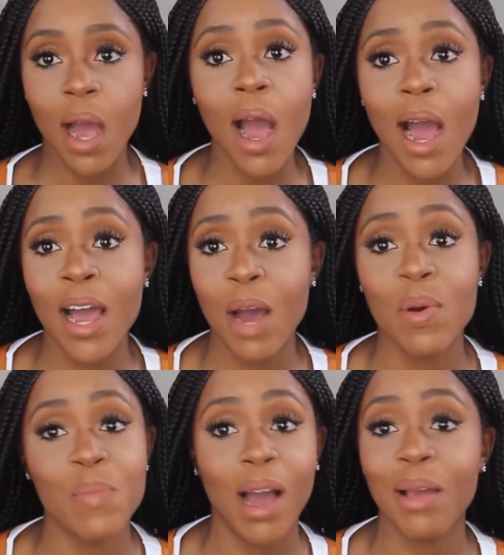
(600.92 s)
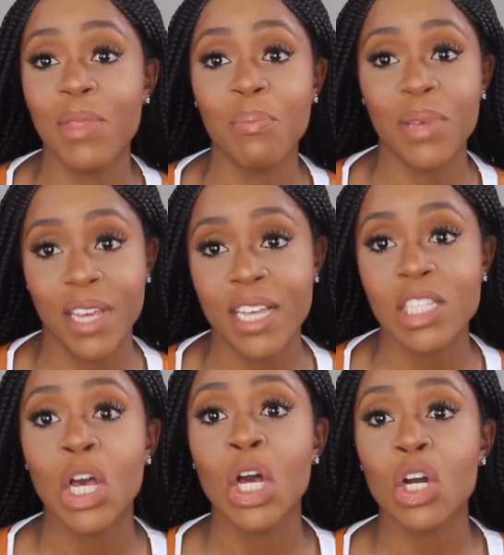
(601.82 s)
I'm a, I am the biggest
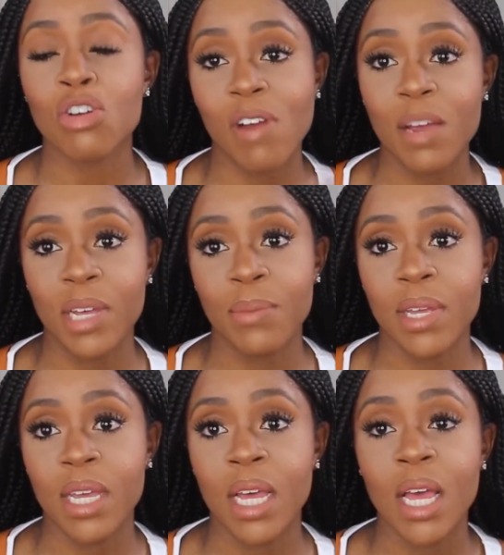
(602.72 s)
crybaby.